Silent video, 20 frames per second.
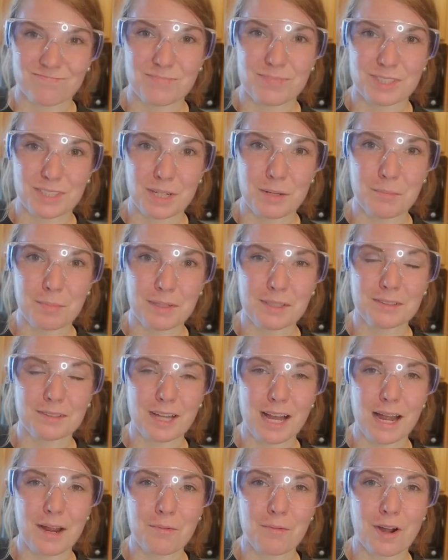dumping
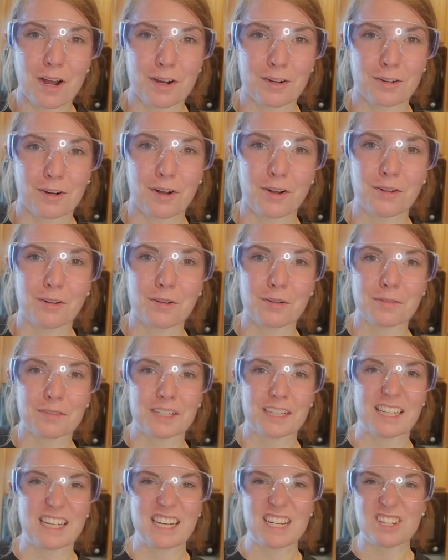lye water all over the
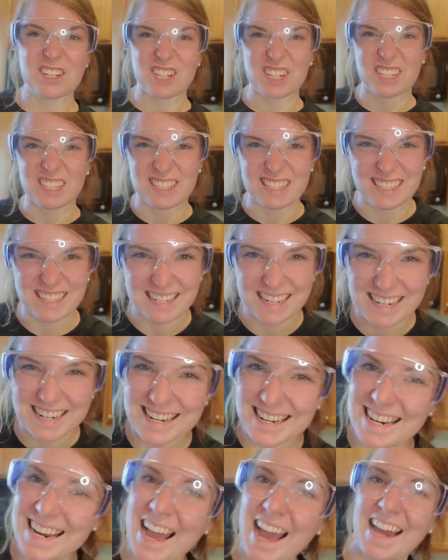kitchen's
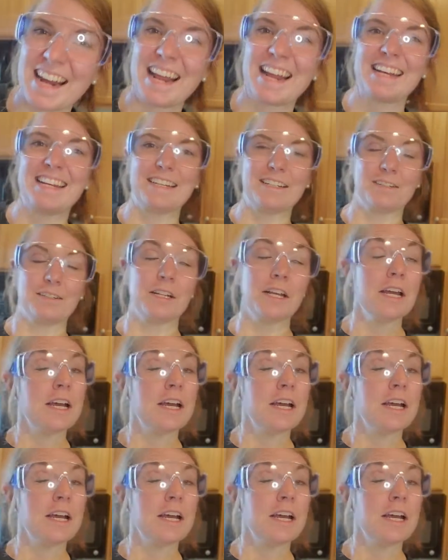not ideal,